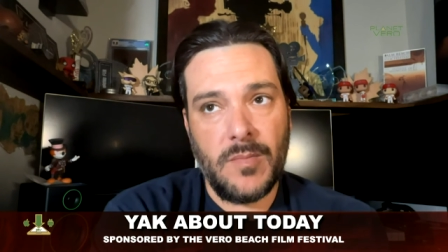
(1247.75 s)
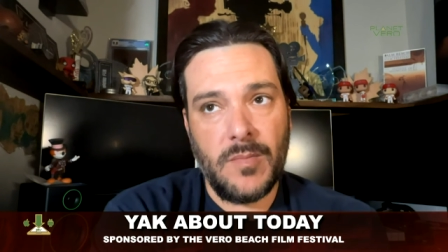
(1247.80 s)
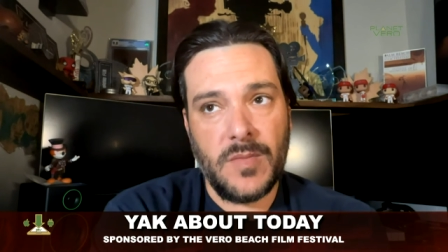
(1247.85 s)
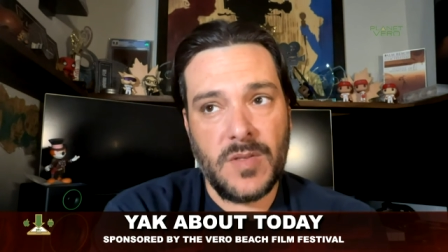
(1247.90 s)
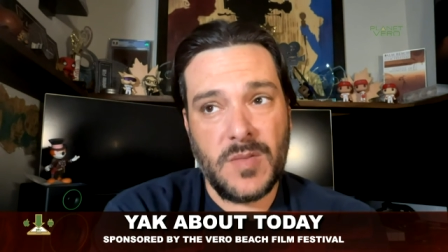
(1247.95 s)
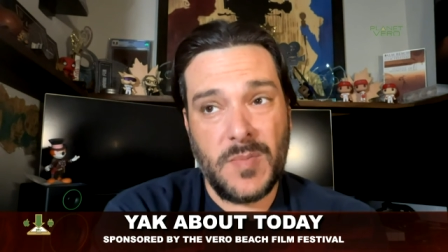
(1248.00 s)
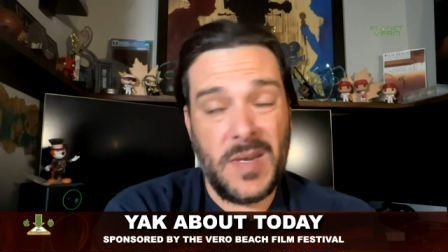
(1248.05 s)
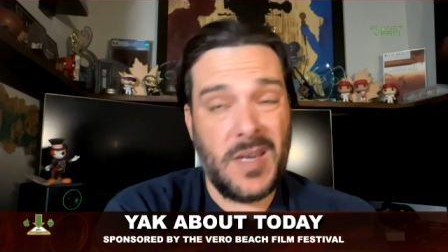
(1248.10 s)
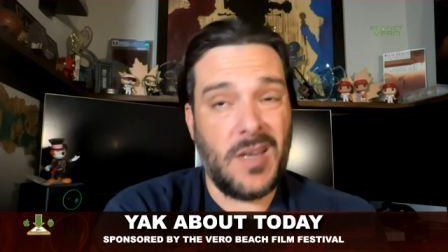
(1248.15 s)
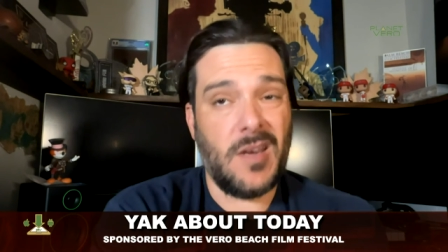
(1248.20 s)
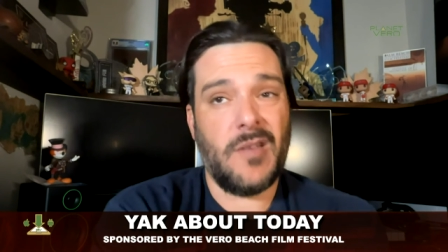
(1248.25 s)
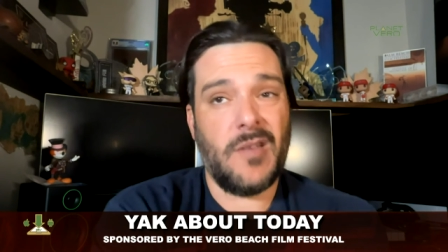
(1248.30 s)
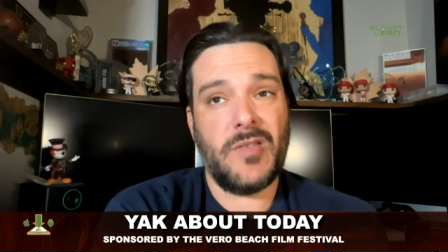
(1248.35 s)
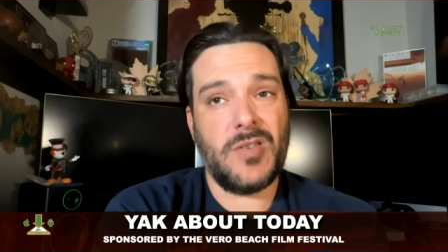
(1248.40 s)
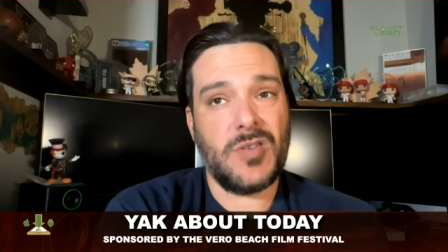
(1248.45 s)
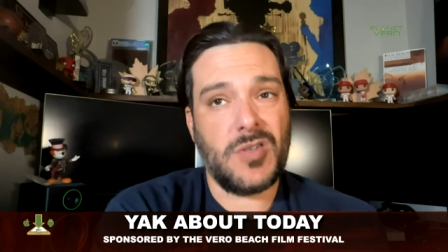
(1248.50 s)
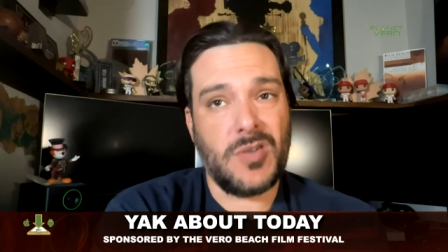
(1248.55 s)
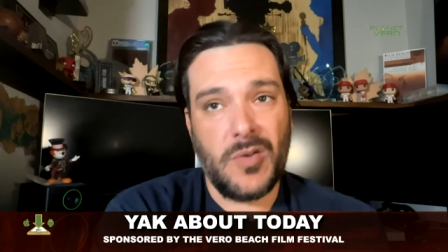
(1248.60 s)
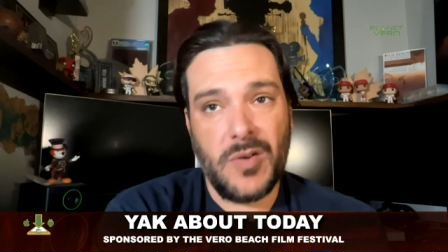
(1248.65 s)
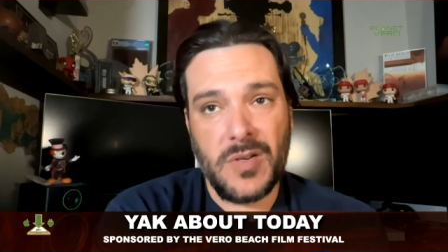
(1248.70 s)
Speaking of
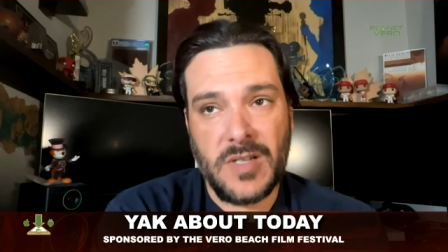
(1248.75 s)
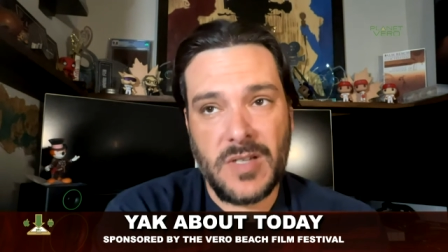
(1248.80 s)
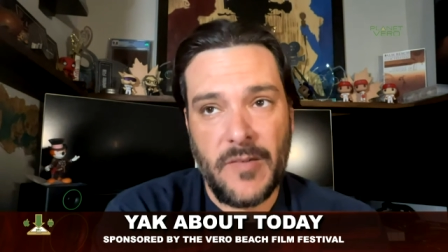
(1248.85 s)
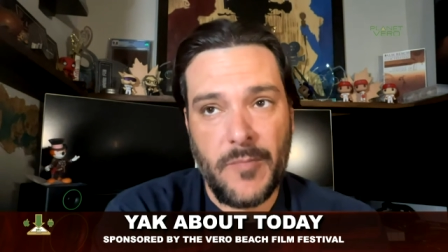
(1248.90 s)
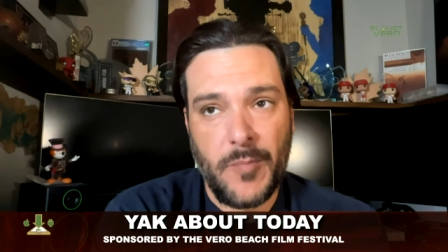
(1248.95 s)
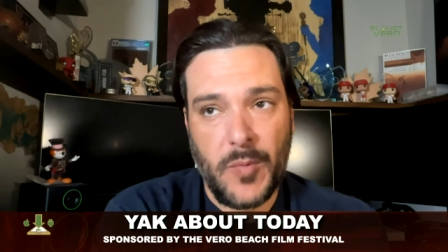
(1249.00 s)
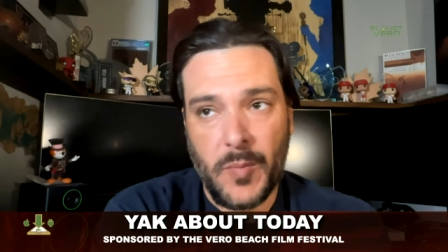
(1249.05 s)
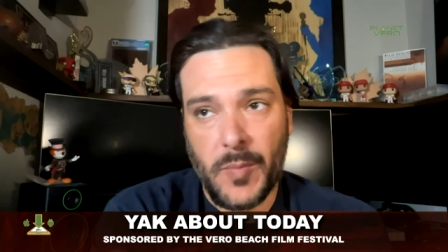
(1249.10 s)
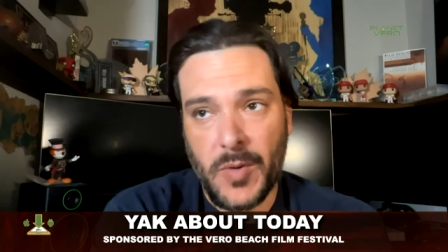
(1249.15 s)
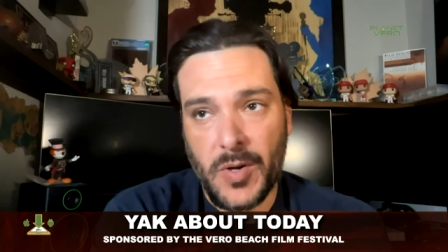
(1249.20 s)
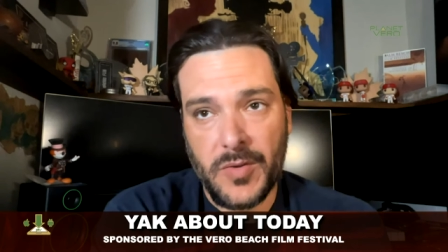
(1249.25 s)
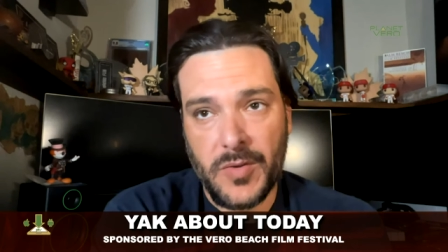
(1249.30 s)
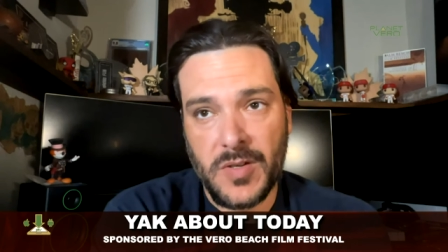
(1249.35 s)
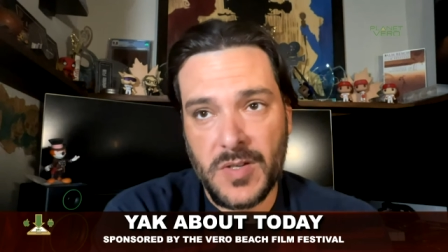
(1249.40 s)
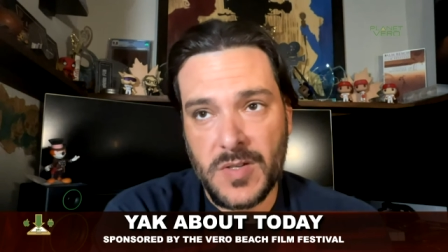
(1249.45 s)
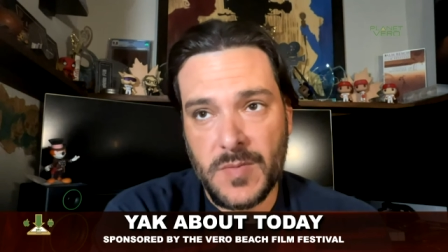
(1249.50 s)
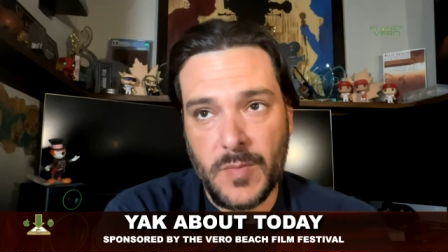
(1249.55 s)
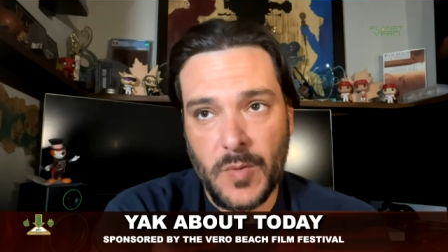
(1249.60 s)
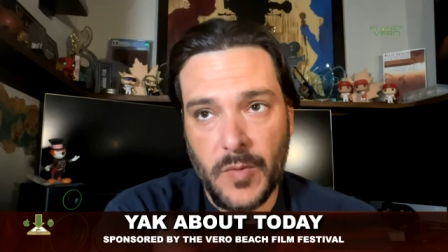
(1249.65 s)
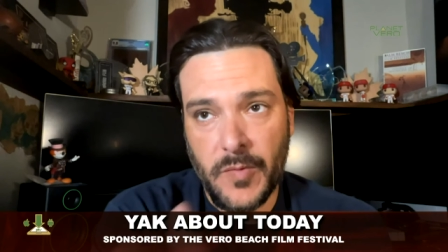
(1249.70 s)
insurance, I premiered
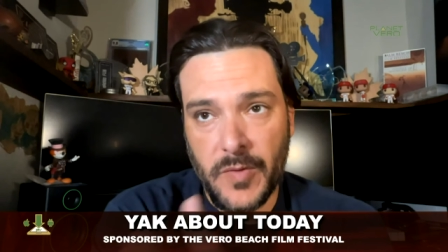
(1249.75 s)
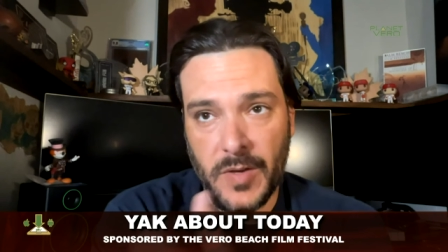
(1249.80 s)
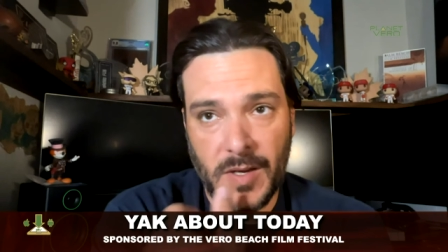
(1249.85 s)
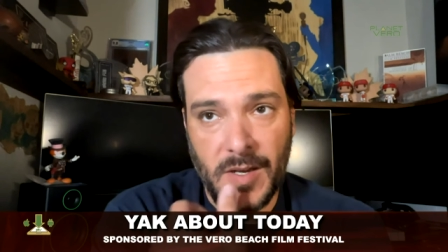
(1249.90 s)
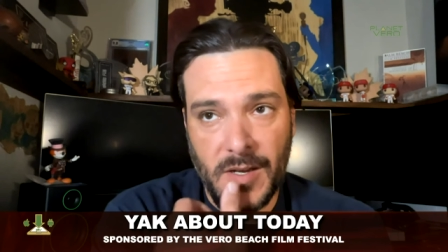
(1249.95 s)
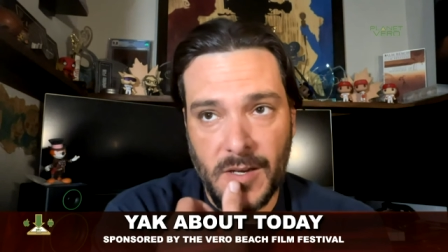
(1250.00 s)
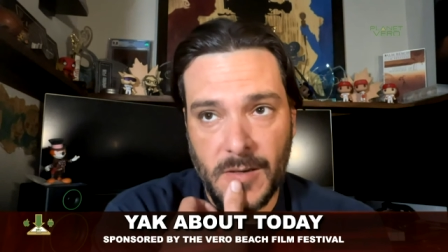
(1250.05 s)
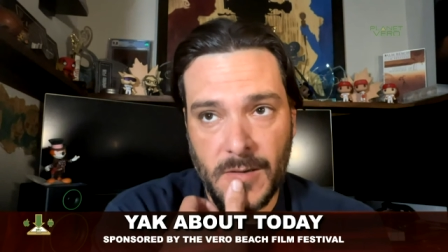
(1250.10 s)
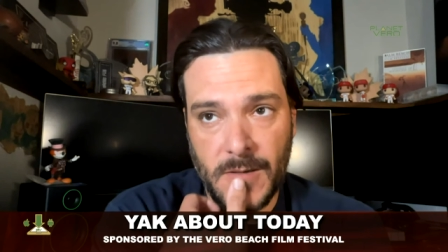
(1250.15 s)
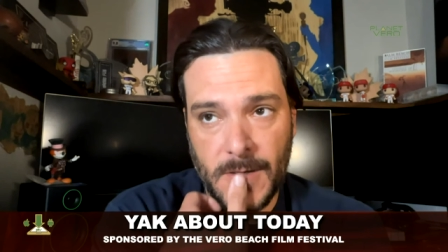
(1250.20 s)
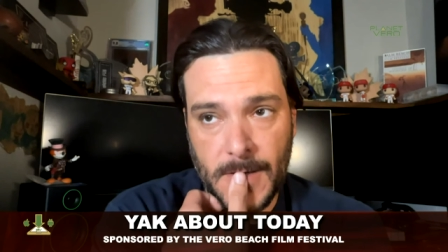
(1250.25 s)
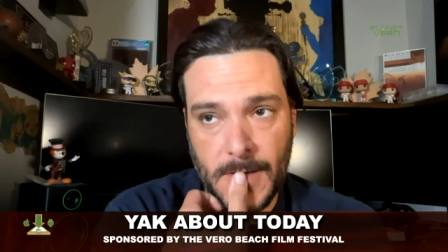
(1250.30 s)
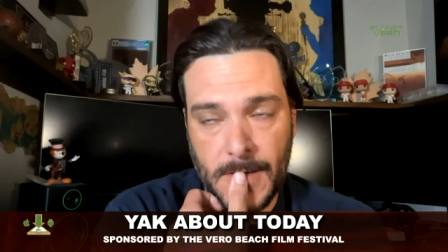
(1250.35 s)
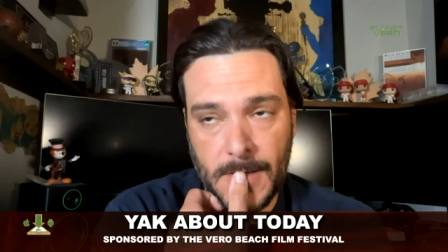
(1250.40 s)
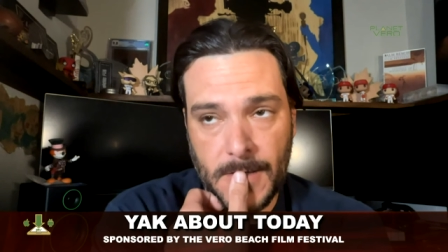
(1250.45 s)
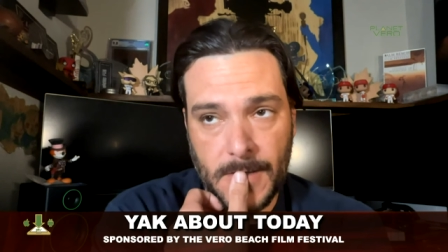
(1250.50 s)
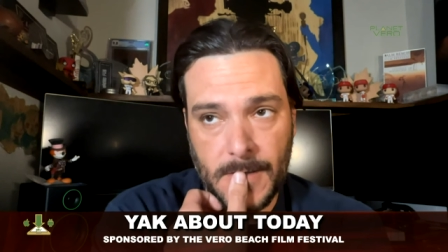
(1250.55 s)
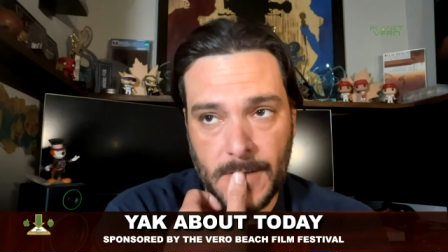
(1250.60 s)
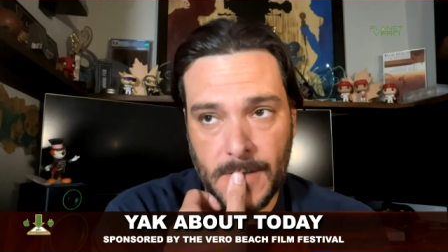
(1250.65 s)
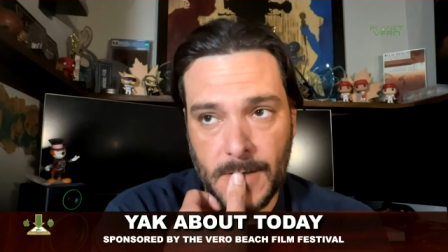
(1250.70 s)
this movie
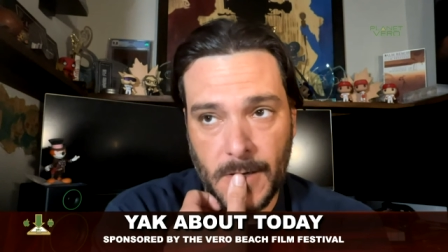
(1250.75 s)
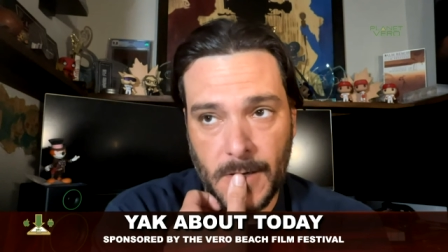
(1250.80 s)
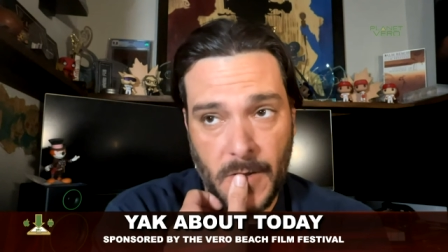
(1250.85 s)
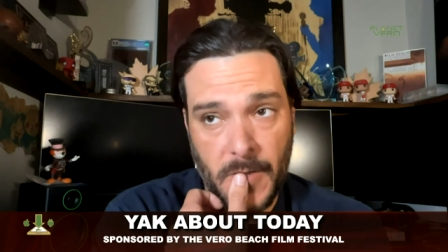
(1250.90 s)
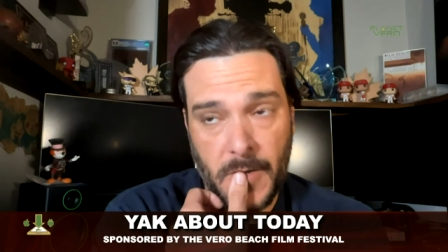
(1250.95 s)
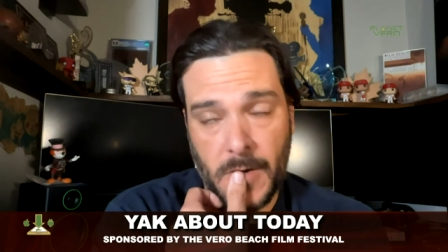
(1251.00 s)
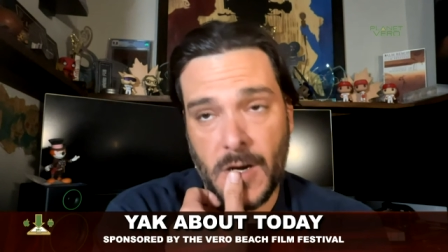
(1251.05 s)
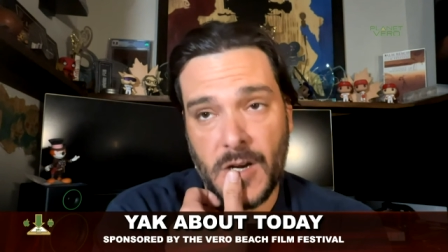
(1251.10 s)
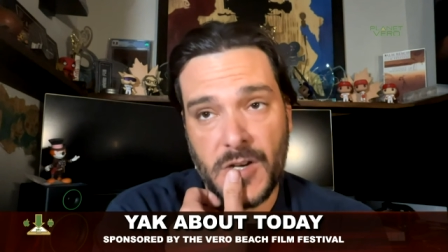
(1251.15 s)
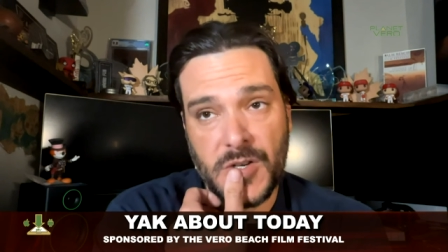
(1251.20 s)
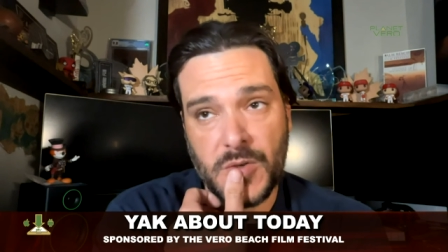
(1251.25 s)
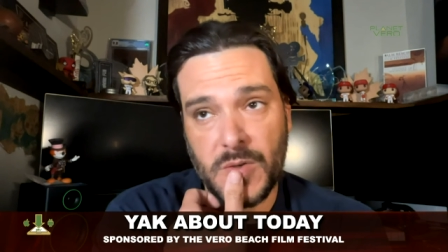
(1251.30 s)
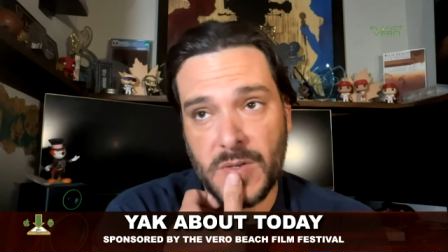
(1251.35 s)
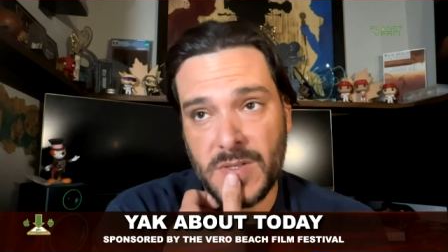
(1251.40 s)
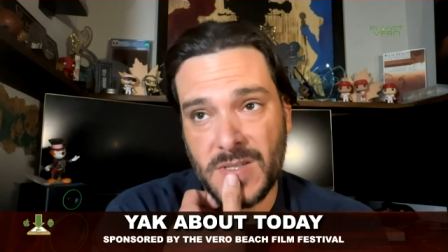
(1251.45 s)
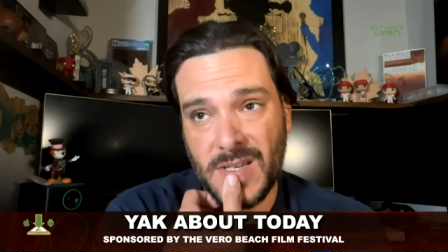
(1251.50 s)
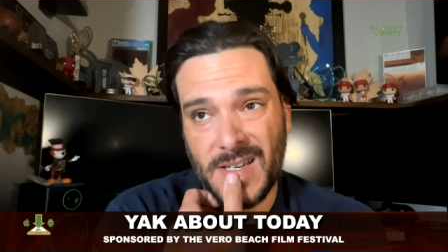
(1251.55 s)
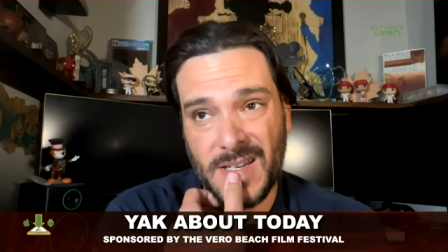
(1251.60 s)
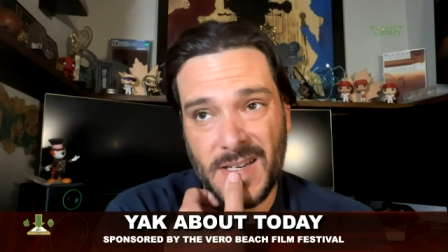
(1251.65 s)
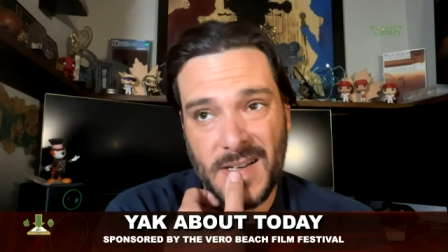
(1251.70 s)
in other
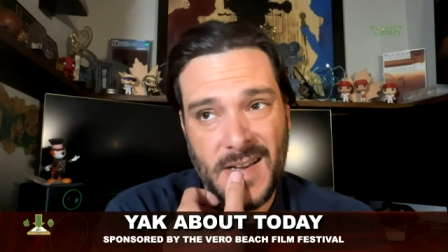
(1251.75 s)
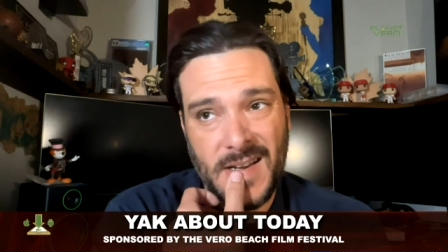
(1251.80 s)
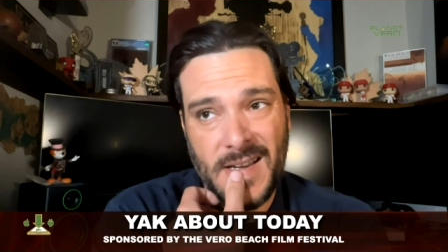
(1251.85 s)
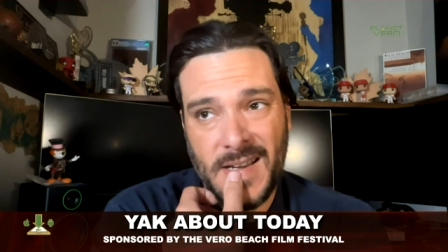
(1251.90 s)
countries, and